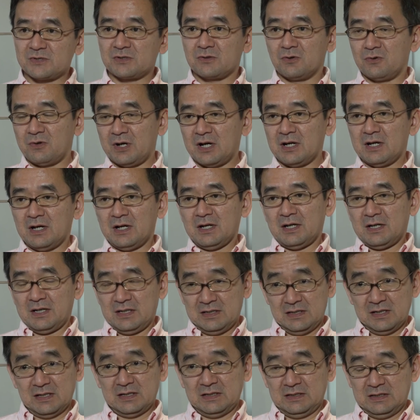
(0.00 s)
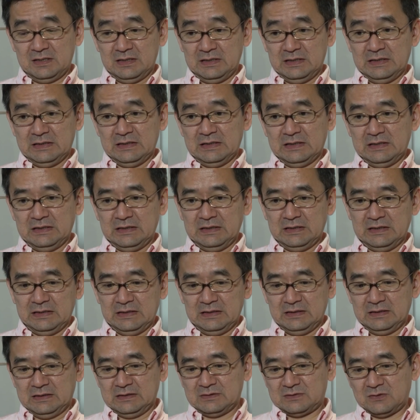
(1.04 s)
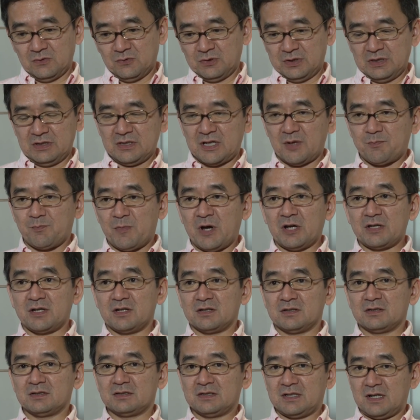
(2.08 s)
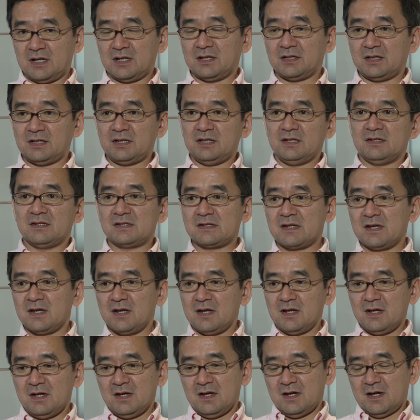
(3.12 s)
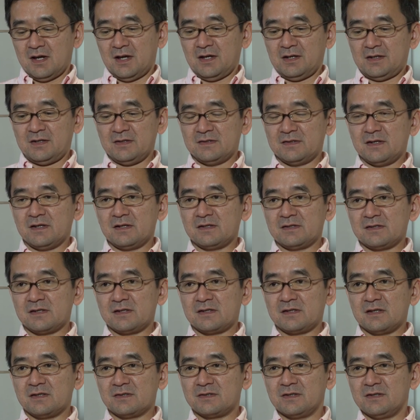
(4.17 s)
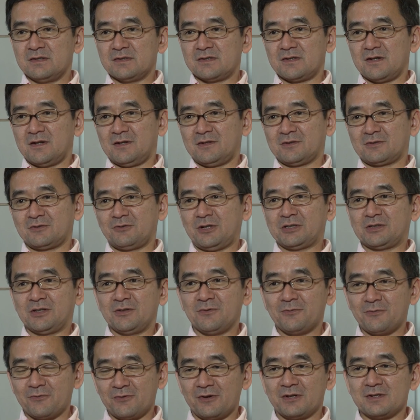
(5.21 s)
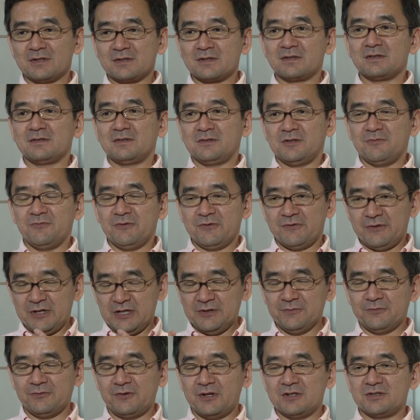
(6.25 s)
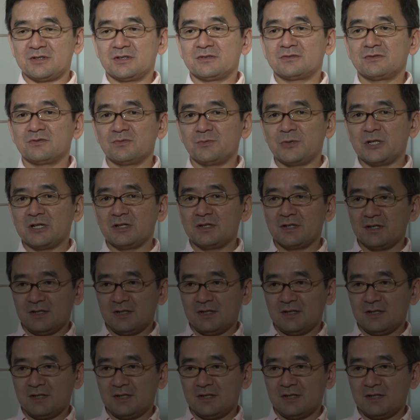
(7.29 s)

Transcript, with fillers: So uh, in that in so in that manner, he's. Uh, his existence is uh, quite influence, influential to me.